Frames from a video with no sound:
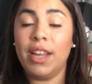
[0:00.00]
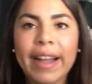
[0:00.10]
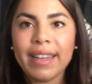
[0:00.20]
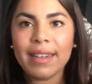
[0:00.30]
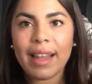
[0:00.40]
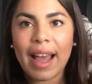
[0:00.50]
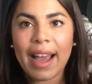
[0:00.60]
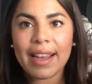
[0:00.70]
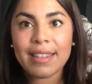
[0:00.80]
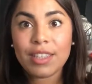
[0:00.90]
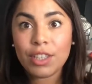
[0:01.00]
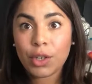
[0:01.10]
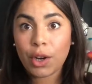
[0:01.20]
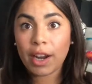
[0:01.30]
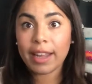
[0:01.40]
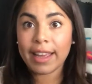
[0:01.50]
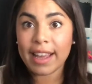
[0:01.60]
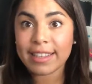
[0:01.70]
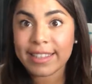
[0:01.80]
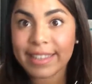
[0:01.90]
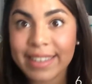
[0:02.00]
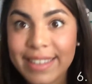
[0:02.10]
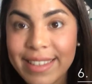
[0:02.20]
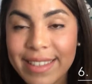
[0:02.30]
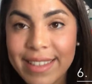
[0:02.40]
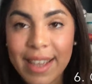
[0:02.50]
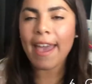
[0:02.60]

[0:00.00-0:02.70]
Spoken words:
Finalize your guest list.